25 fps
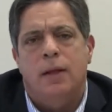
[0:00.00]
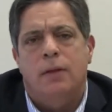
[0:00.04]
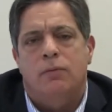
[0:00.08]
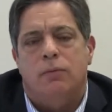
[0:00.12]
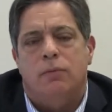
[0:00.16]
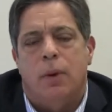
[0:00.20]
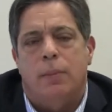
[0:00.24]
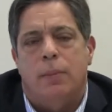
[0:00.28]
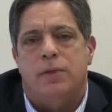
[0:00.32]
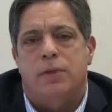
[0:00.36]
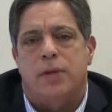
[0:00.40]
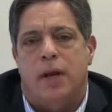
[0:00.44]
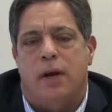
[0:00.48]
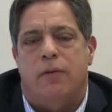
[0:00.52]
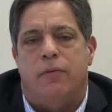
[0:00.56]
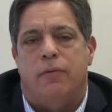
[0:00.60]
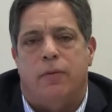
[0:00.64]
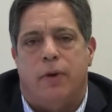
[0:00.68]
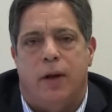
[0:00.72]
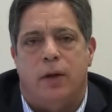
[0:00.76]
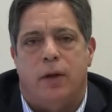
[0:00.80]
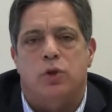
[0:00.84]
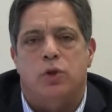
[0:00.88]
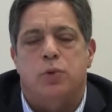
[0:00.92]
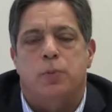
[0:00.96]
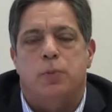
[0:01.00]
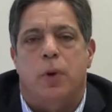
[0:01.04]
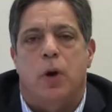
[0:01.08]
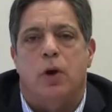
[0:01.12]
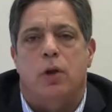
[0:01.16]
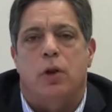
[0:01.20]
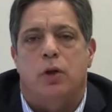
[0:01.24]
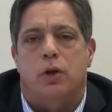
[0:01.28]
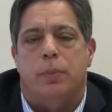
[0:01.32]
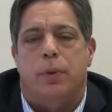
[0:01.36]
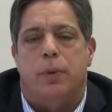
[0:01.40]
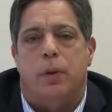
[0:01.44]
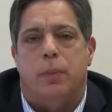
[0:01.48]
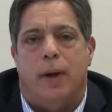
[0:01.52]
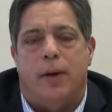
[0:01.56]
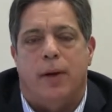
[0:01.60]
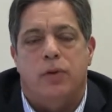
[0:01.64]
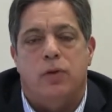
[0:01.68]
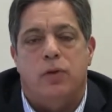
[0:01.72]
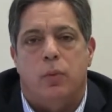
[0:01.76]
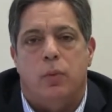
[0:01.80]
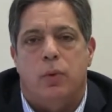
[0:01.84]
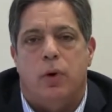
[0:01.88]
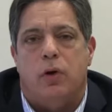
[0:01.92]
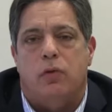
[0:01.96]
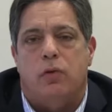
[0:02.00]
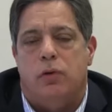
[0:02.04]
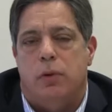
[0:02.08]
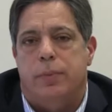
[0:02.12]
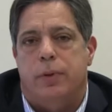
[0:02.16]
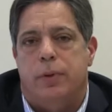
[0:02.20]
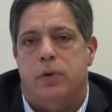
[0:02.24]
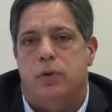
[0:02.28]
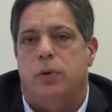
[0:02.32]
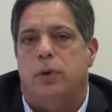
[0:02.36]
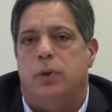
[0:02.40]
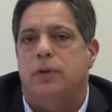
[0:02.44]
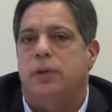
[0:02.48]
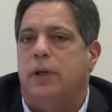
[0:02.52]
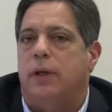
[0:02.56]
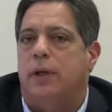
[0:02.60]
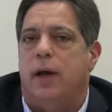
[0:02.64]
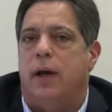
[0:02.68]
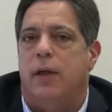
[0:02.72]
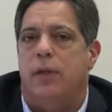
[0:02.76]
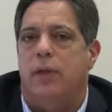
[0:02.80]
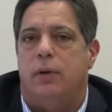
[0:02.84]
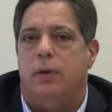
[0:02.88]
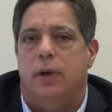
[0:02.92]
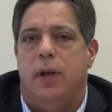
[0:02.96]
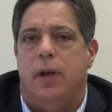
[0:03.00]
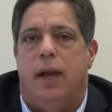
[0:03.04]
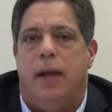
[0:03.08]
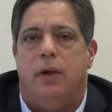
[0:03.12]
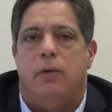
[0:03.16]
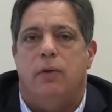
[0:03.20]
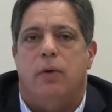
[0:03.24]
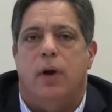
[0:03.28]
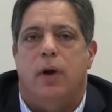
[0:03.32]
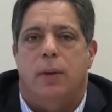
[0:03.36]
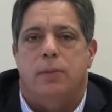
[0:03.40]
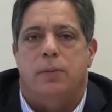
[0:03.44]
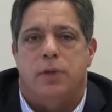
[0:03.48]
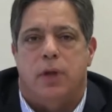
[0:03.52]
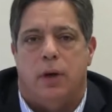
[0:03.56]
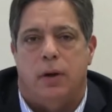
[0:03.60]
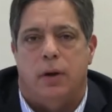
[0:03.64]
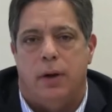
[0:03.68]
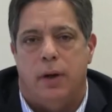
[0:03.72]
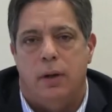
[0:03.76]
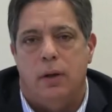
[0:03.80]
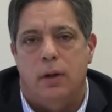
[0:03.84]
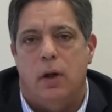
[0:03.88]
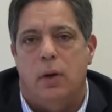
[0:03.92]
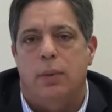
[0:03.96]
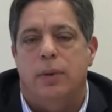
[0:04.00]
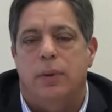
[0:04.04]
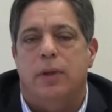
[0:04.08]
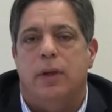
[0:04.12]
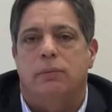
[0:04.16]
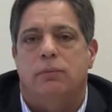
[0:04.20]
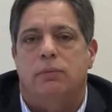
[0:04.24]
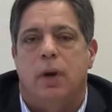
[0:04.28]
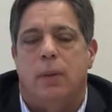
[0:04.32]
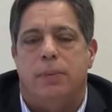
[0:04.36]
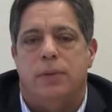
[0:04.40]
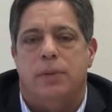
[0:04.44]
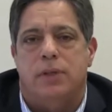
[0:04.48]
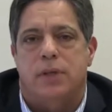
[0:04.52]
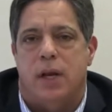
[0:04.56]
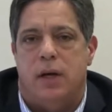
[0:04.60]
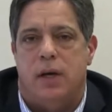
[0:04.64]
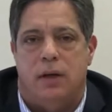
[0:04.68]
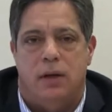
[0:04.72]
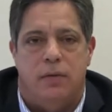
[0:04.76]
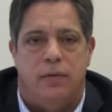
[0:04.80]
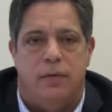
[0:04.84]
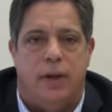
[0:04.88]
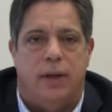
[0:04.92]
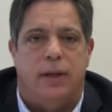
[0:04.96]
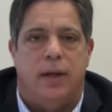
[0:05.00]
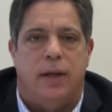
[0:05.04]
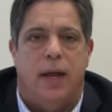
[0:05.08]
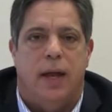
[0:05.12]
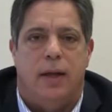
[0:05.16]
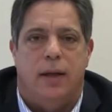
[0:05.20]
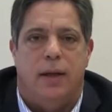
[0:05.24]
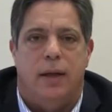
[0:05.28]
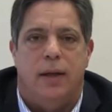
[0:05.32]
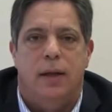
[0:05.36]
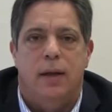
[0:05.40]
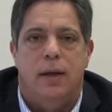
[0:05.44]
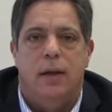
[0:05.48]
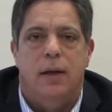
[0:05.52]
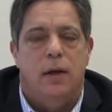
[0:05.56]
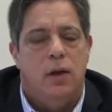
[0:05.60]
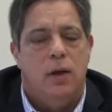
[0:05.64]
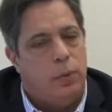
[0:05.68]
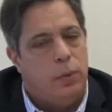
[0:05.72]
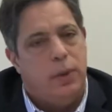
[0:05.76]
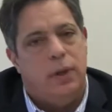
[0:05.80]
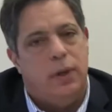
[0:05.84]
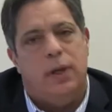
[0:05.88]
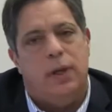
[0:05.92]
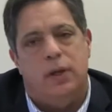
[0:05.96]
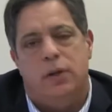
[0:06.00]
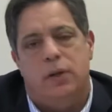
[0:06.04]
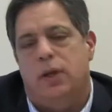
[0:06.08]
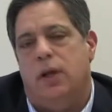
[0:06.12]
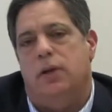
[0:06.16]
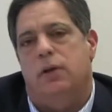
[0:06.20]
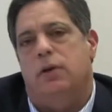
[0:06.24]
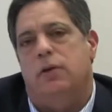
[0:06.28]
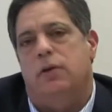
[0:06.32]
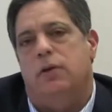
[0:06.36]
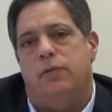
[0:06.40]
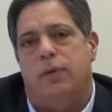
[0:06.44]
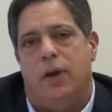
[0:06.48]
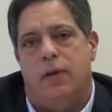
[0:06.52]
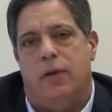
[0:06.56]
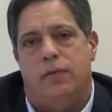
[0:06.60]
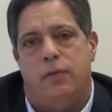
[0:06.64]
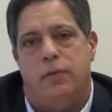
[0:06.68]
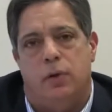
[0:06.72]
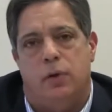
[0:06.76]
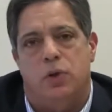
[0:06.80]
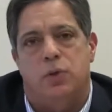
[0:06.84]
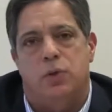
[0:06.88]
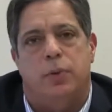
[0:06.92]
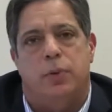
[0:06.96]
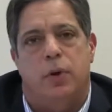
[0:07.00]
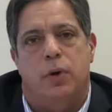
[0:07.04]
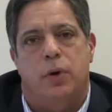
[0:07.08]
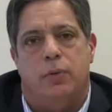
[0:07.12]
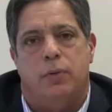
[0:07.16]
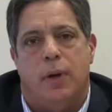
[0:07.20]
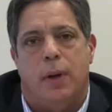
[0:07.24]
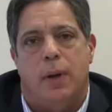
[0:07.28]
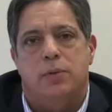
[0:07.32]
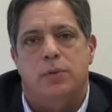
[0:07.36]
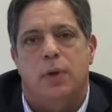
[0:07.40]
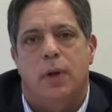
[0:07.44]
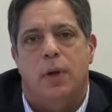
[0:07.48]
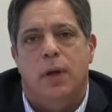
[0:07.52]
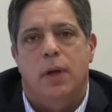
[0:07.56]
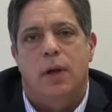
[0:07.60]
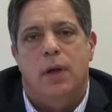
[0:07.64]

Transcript: Representative Frankel spoke a little bit about the work we've been doing together in the hate crimes area, along with Representative Ed Gainey. We're going to continue to fight for those programs.